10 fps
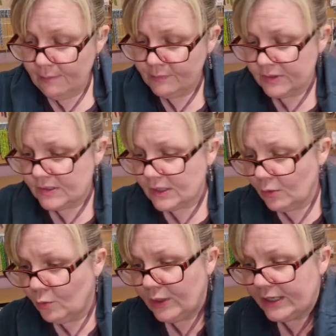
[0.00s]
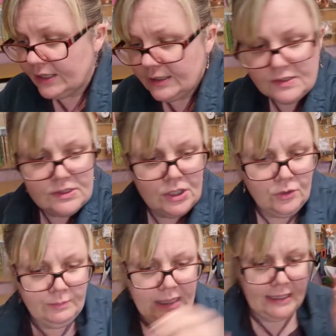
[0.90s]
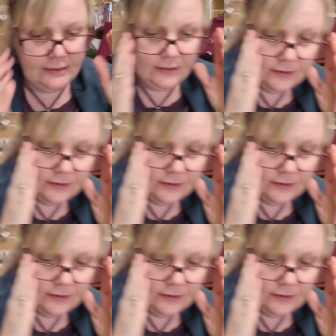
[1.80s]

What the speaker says: So we're going to zoom in.